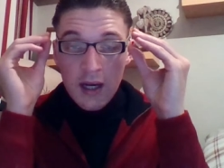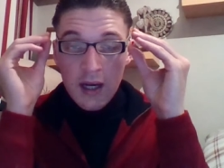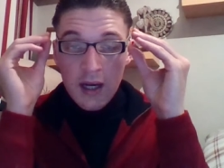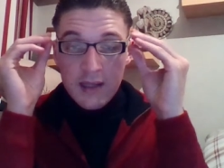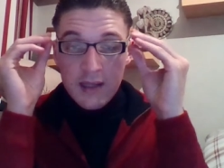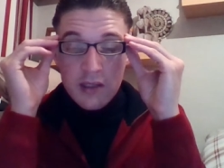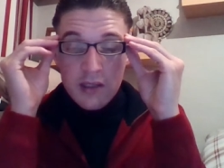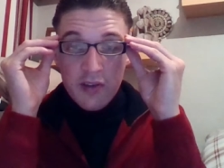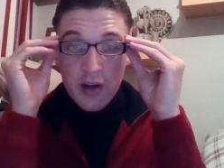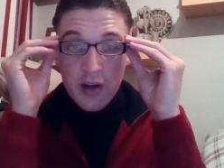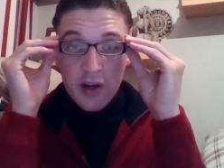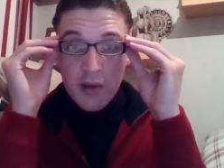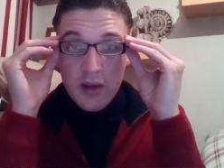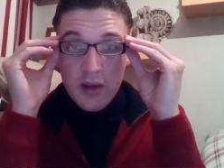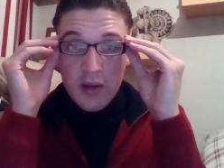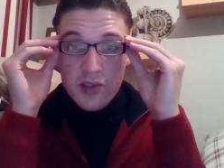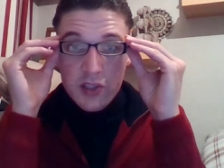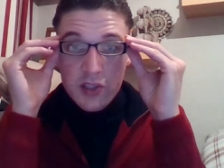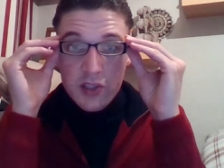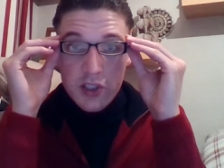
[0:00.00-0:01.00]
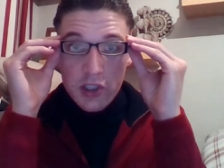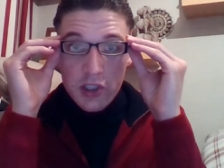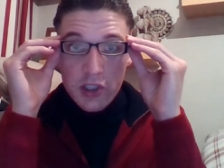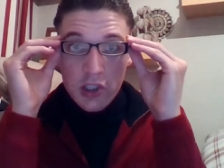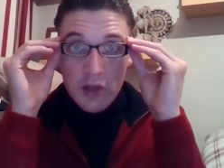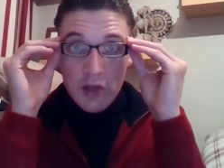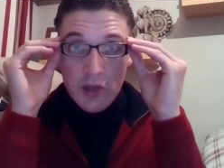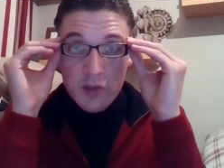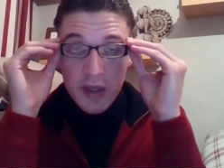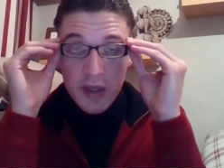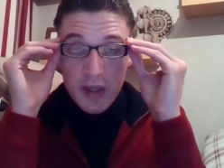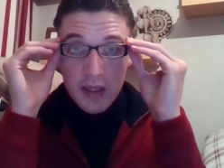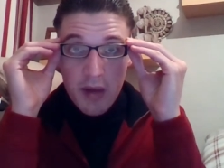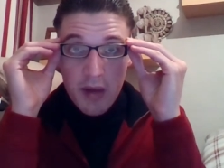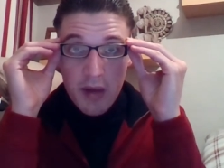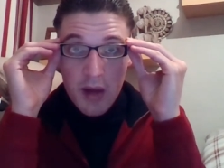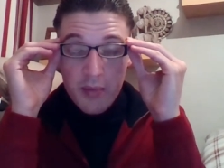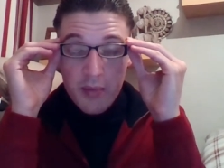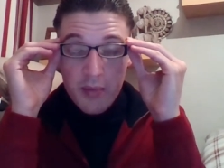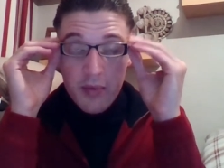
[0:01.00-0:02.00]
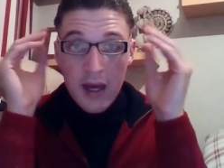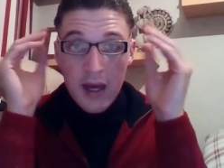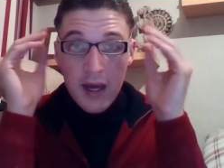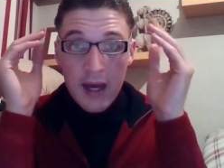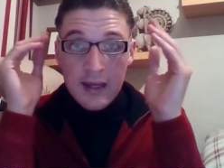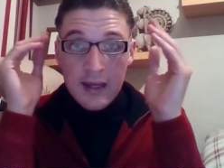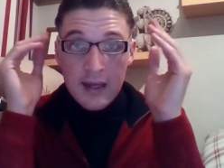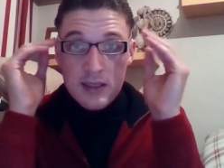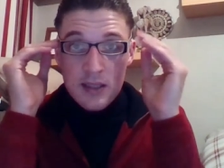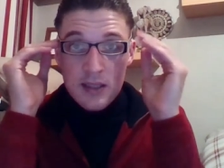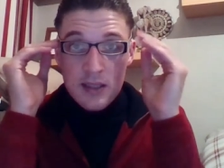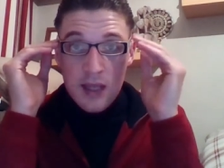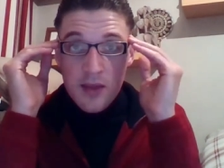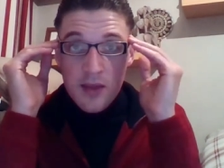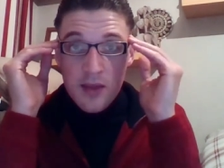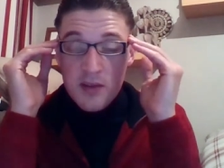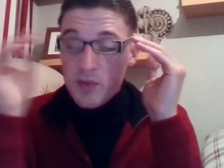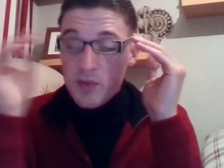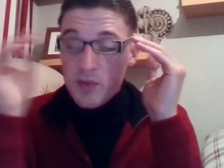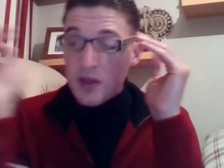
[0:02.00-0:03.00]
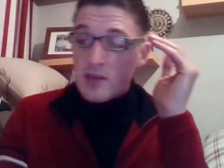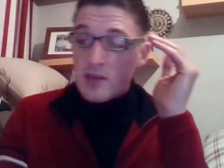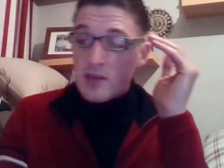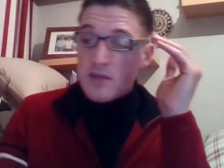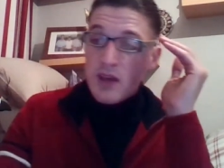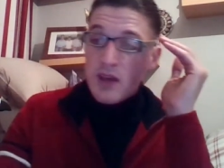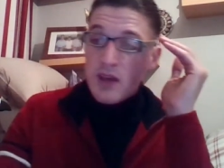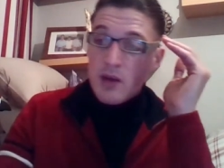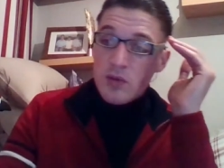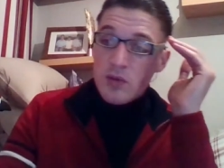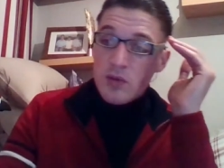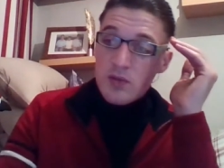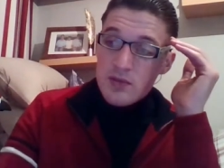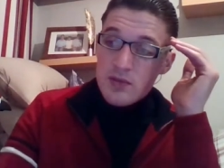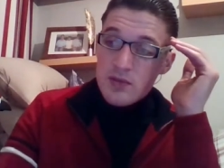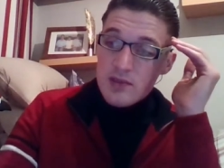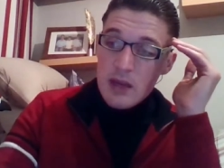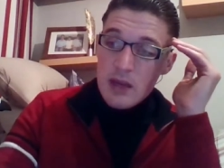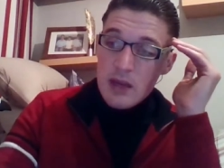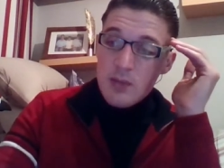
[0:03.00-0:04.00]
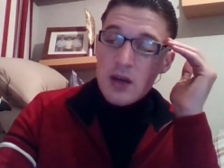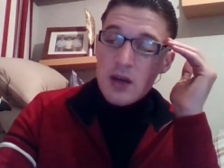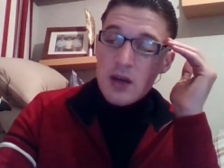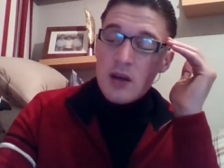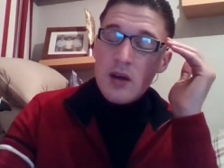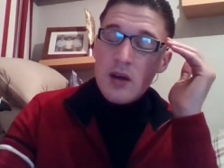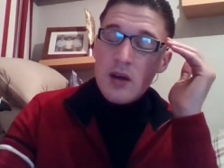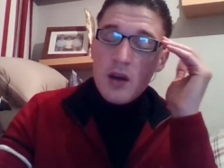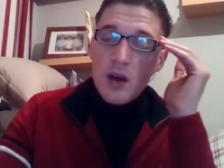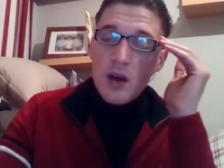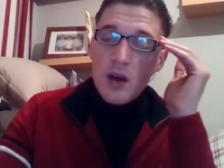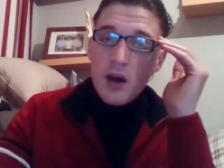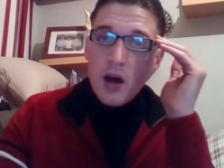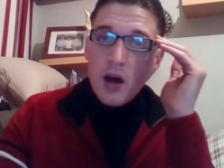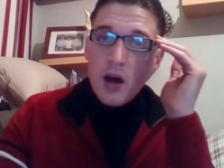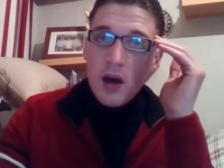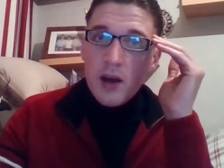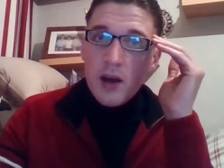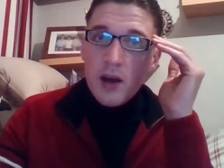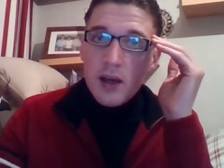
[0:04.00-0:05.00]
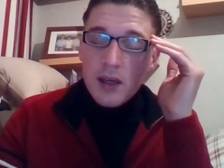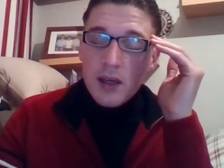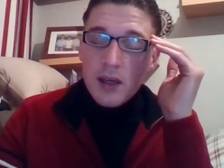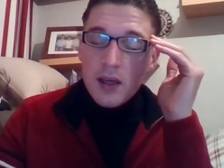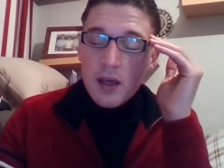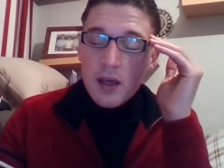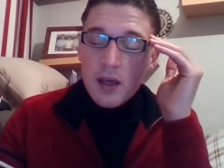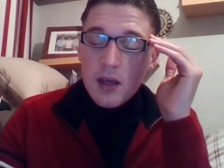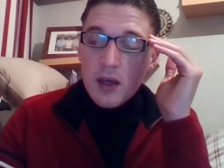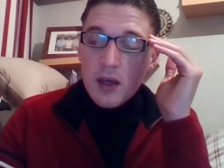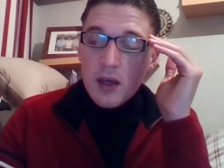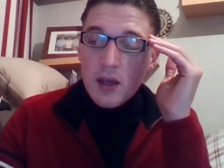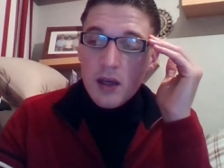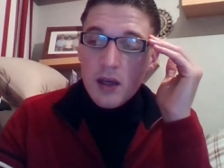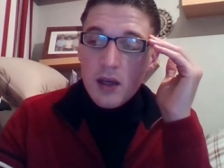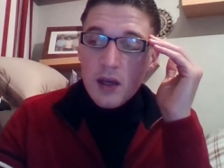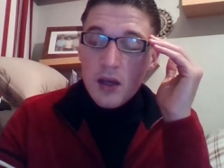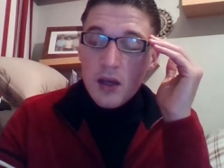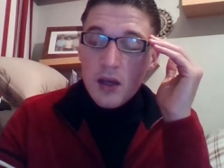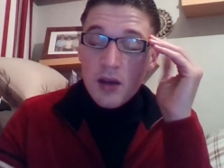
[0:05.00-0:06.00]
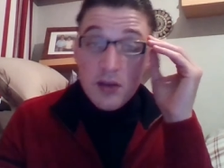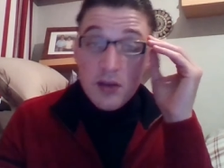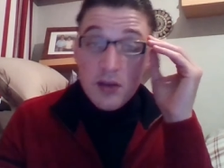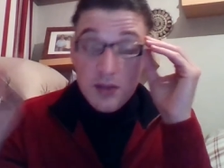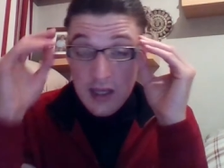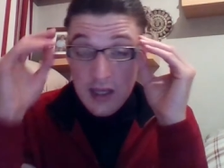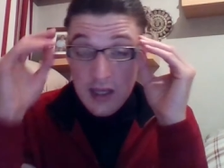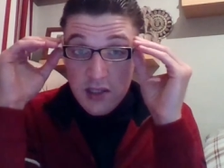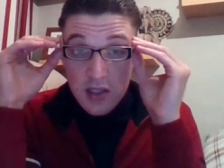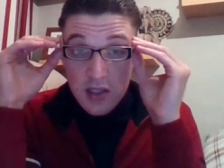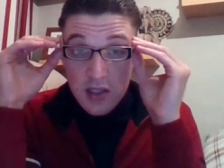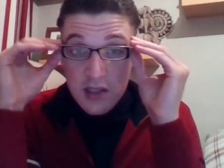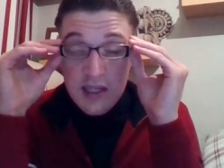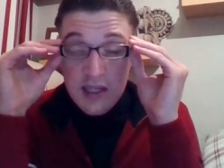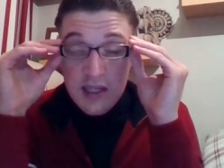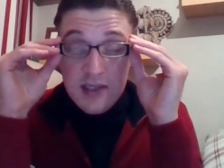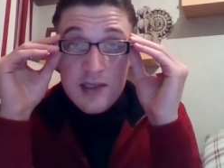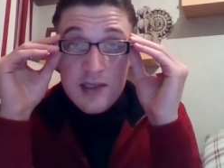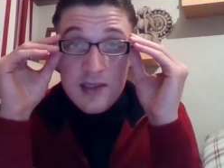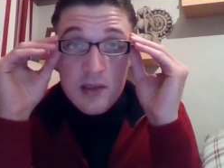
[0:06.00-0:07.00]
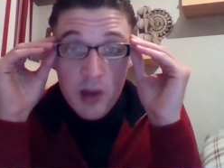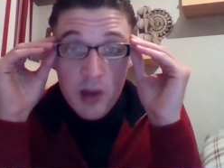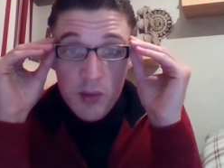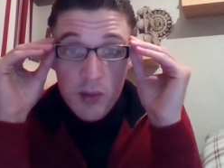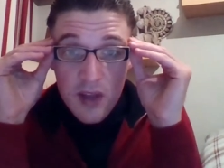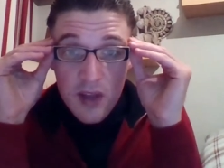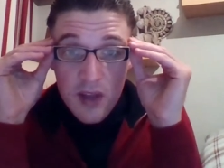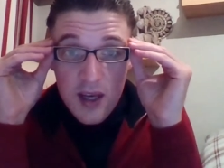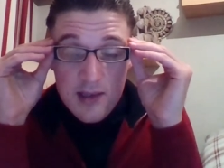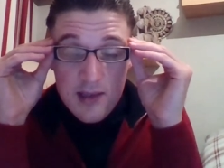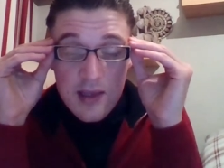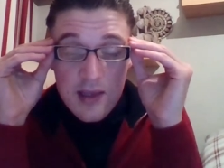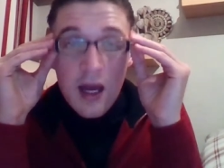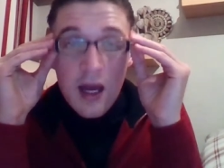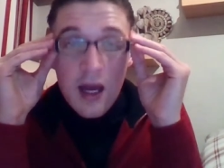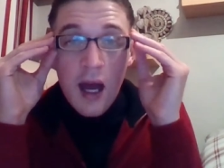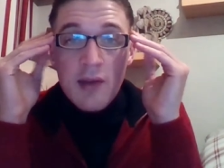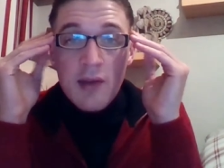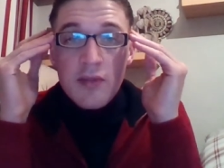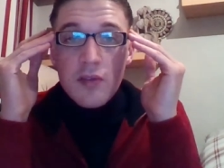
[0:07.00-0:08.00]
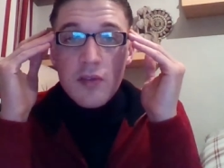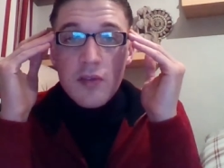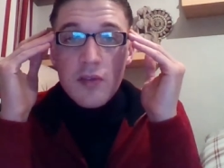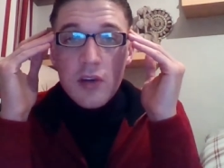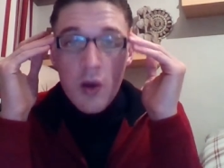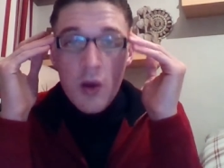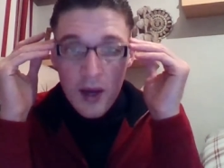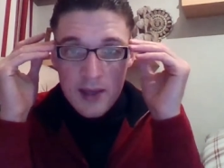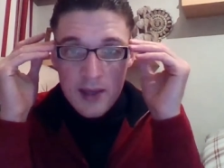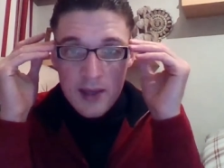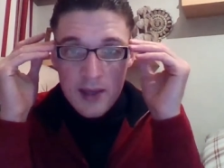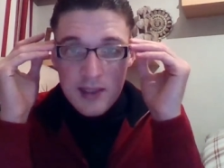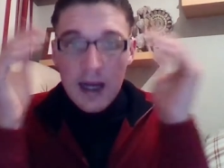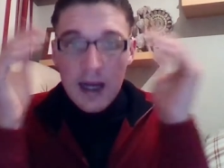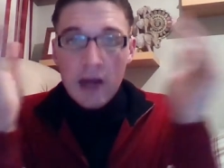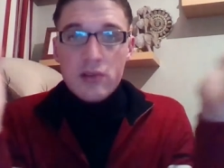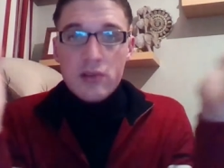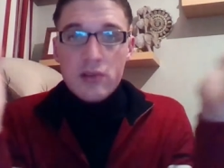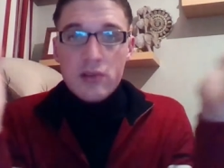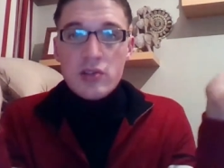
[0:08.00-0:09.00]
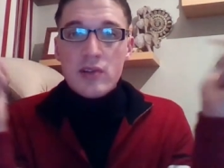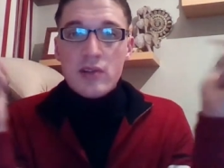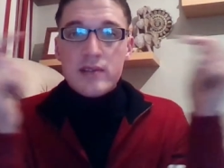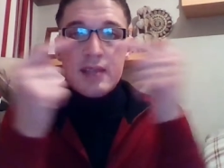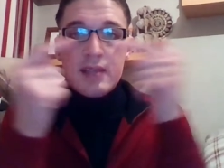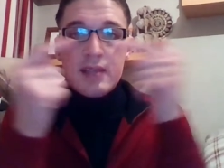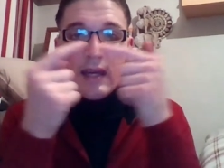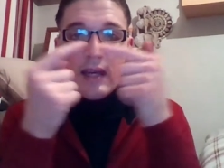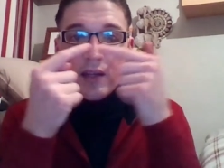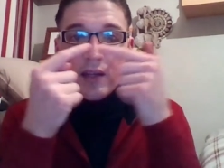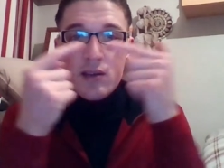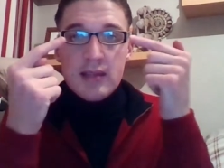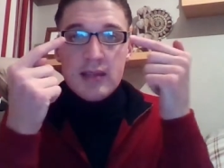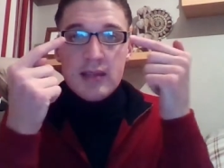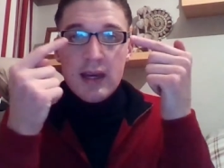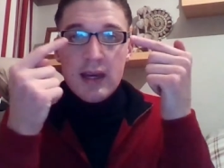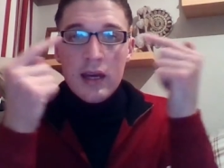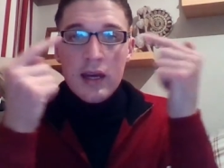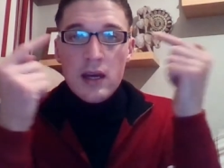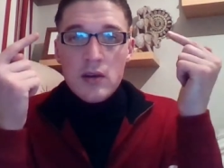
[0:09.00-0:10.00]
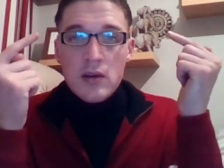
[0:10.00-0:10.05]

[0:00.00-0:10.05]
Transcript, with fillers: still very much go to pick them up, and the other is because of that with Sabre, I tend to, tend to still go with these. They have no anti-glare as you can see. Can you see?